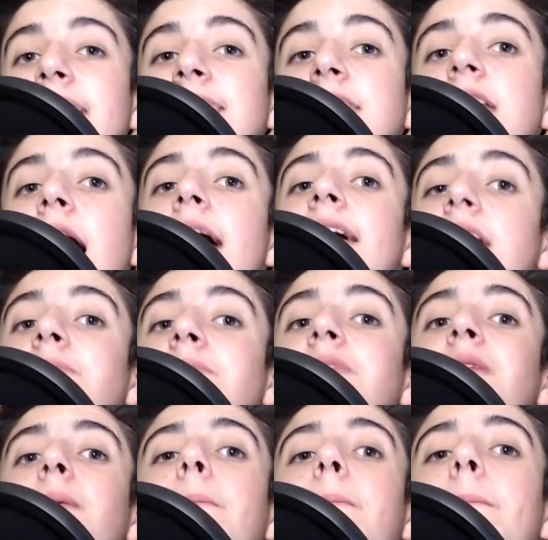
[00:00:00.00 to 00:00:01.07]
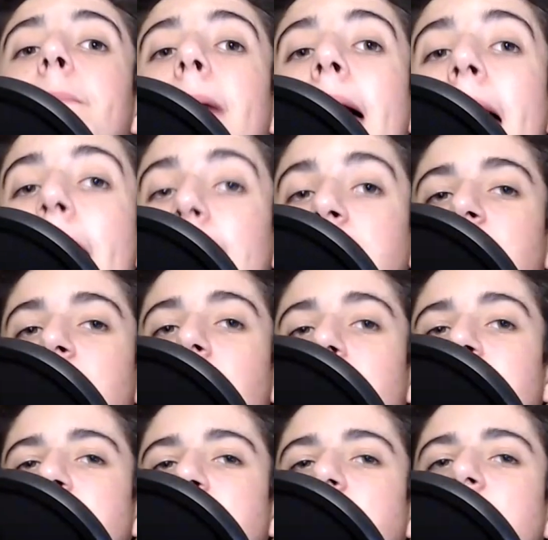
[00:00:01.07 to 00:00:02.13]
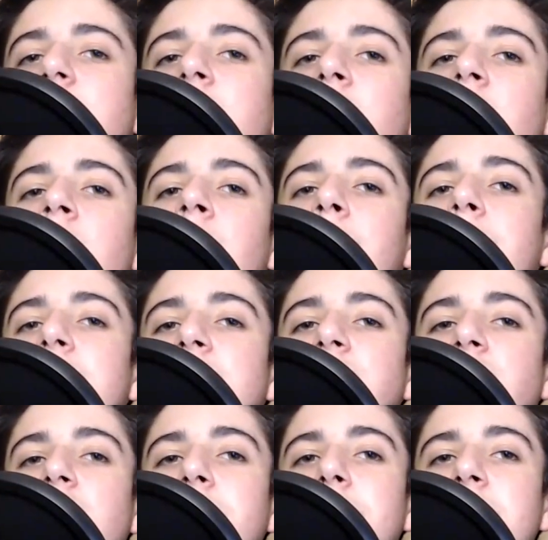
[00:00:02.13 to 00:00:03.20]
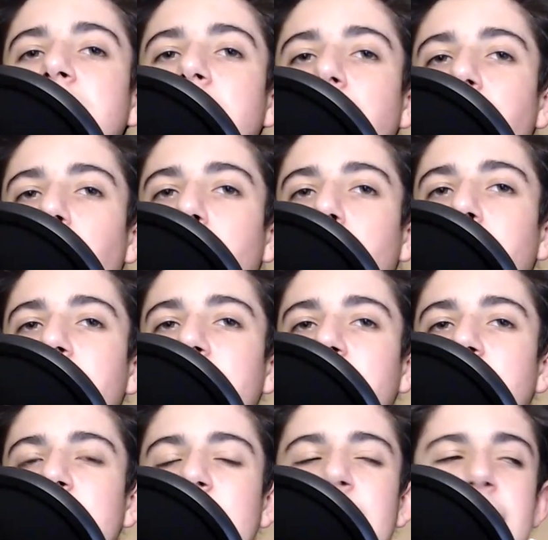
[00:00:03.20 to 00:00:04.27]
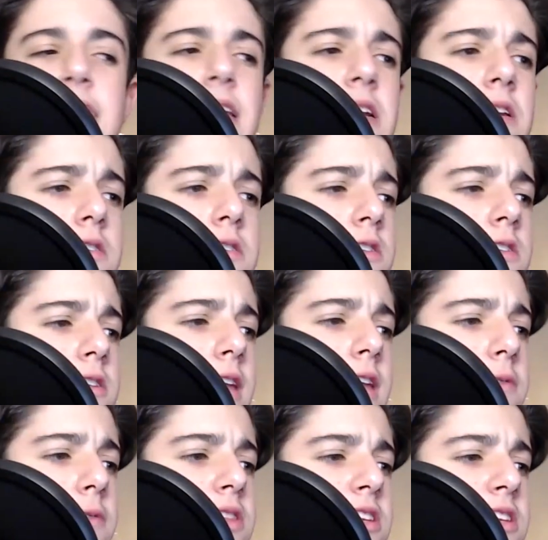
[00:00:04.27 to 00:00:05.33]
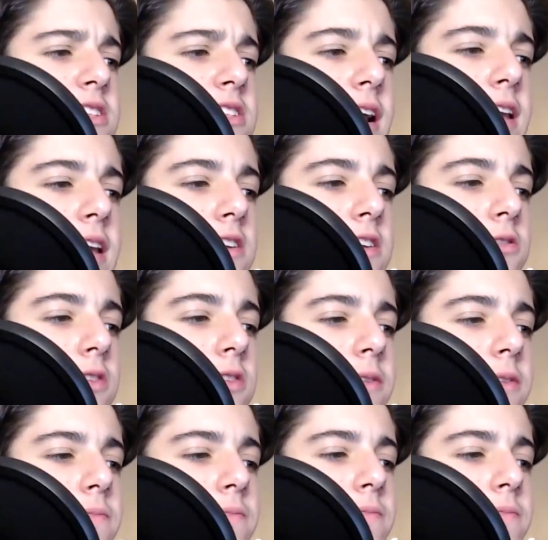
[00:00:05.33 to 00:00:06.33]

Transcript: He's not going to be the best, obviously, but he's going to be a good role player, and I think he should stay with the second unit